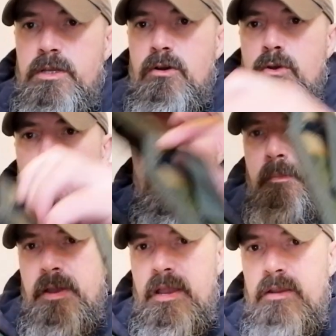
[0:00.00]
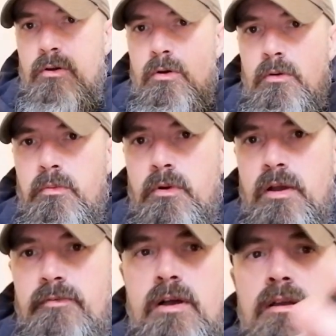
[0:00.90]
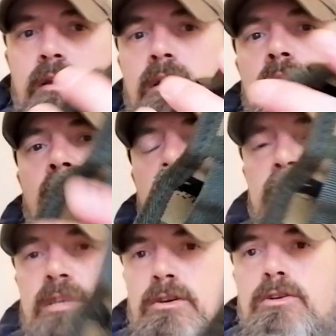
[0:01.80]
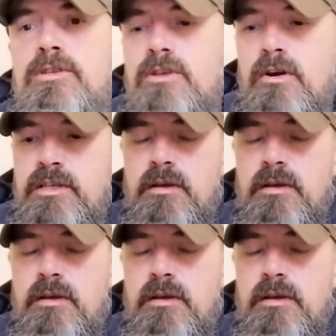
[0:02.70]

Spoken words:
go on your webbing or wherever, and it's a good size.